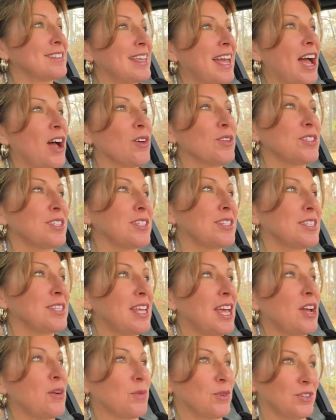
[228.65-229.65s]
houses
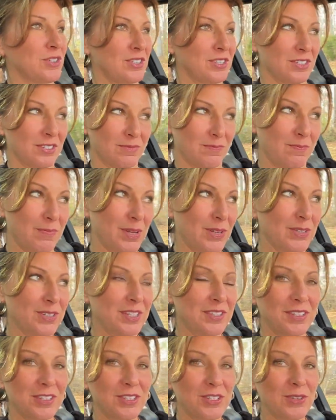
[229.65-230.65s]
that were built
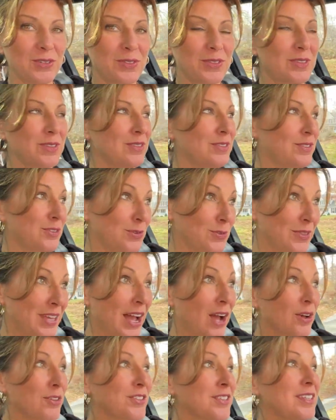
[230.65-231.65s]
in the
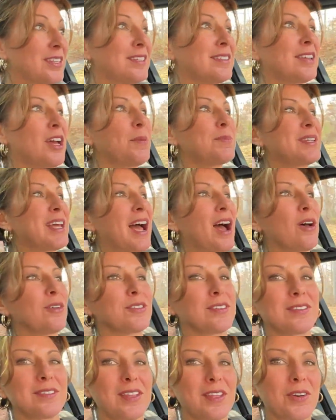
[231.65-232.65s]
2000s up to
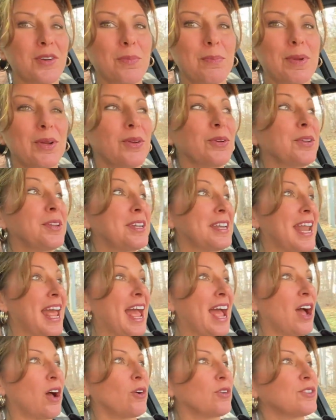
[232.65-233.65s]
houses that are built
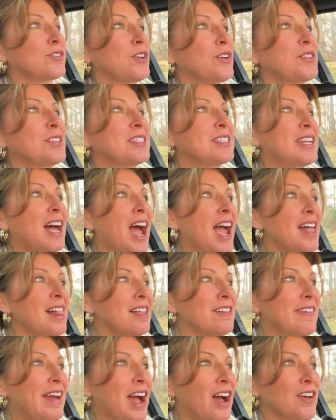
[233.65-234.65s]
now. So the
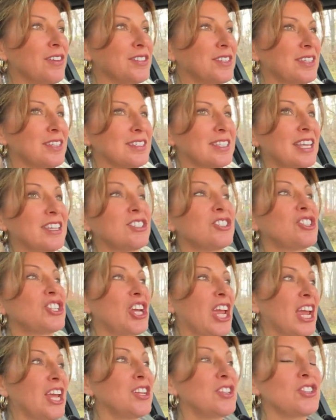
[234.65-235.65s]
style of houses has
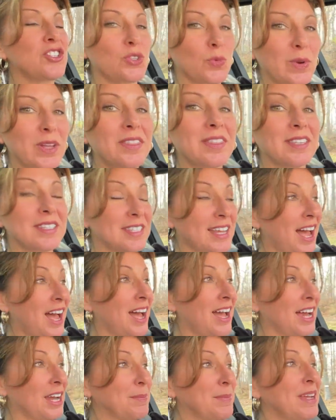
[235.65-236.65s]
changed with the
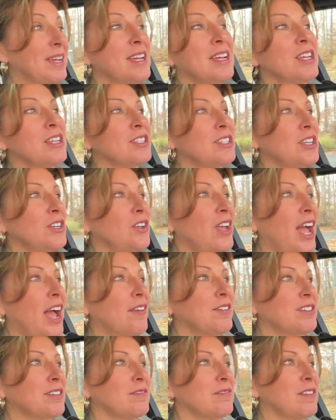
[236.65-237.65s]
time. So you'll
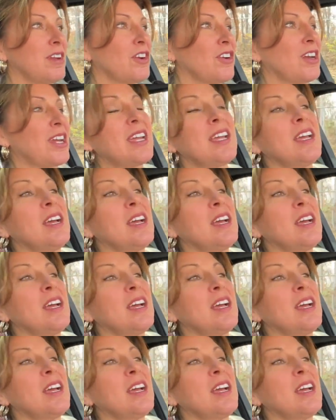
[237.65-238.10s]
have some very